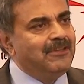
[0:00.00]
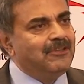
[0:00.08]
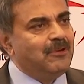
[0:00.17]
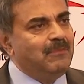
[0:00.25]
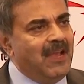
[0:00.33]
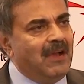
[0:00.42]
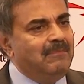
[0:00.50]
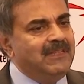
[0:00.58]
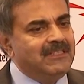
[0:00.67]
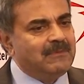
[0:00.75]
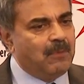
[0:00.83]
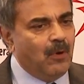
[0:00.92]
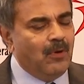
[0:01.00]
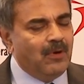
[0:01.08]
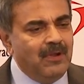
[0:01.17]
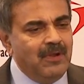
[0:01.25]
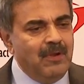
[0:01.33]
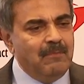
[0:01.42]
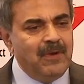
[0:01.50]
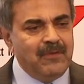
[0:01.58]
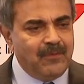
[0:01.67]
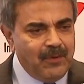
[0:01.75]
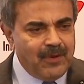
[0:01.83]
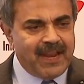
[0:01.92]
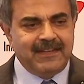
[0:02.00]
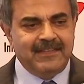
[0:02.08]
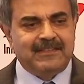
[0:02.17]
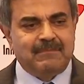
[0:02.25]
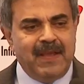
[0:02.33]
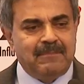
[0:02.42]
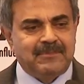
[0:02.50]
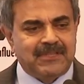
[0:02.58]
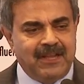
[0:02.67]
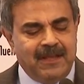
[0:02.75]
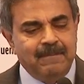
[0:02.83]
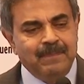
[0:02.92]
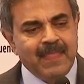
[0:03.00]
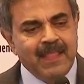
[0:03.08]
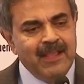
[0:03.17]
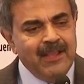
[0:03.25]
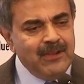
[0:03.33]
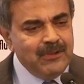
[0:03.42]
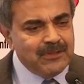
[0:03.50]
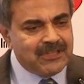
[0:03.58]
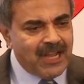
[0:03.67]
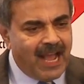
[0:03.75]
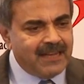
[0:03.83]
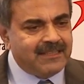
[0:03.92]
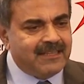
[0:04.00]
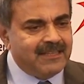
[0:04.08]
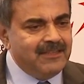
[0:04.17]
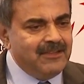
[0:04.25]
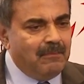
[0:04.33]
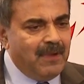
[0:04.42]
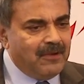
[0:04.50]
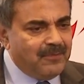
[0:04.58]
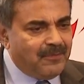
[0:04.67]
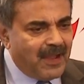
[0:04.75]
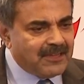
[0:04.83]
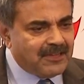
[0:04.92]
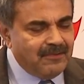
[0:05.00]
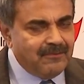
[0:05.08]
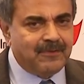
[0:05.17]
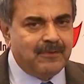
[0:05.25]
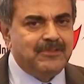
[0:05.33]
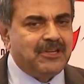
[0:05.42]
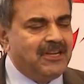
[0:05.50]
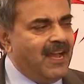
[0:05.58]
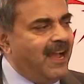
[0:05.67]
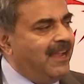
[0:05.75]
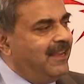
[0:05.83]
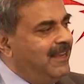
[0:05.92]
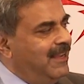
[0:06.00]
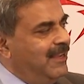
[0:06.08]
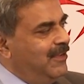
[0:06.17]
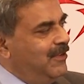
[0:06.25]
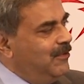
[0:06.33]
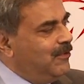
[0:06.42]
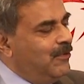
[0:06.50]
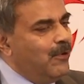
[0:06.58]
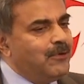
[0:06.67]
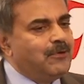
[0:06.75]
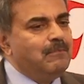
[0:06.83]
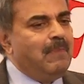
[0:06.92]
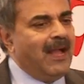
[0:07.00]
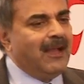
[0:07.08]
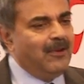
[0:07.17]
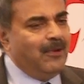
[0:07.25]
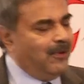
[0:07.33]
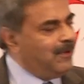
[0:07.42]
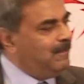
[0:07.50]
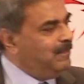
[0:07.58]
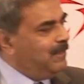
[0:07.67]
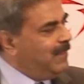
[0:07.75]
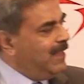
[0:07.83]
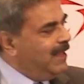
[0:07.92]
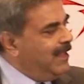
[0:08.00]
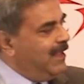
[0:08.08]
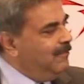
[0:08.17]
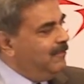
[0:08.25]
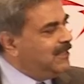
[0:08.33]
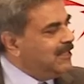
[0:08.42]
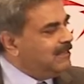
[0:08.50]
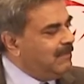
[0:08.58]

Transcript: it should be hub and spoke. But if you look at this map, sir, you start your manufacturing from Chennai, you go to Bangalore, which is